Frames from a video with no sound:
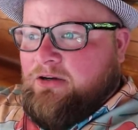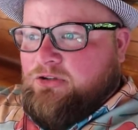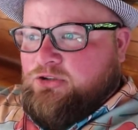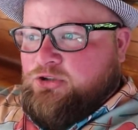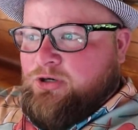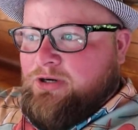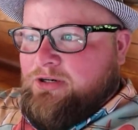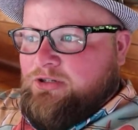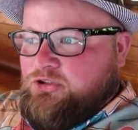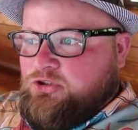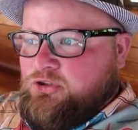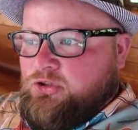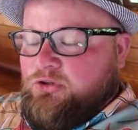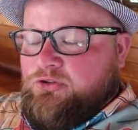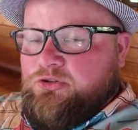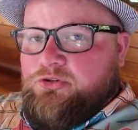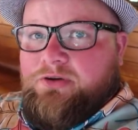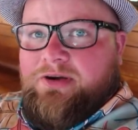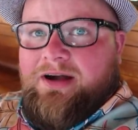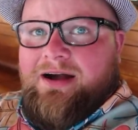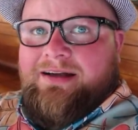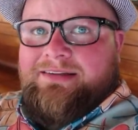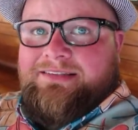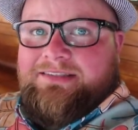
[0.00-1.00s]
I'll try to show you
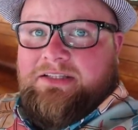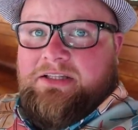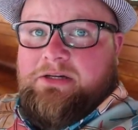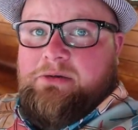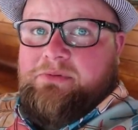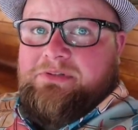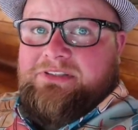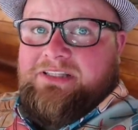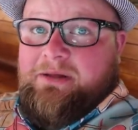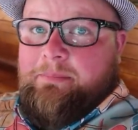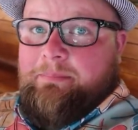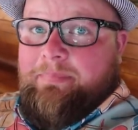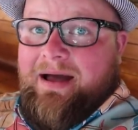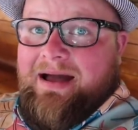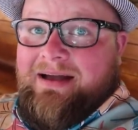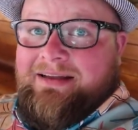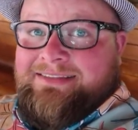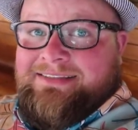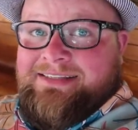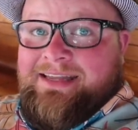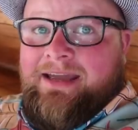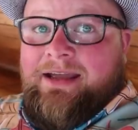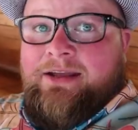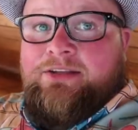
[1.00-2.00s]
guys a little bit of the
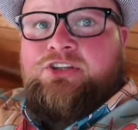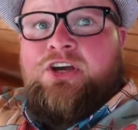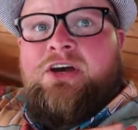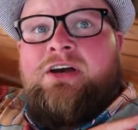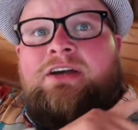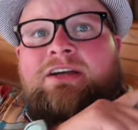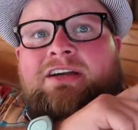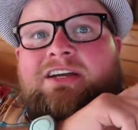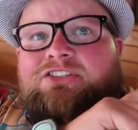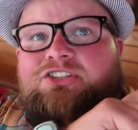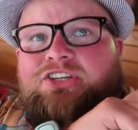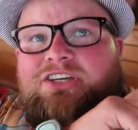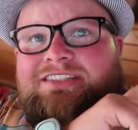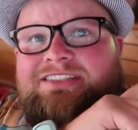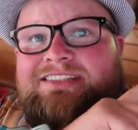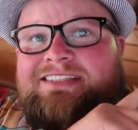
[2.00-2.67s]
backstage because you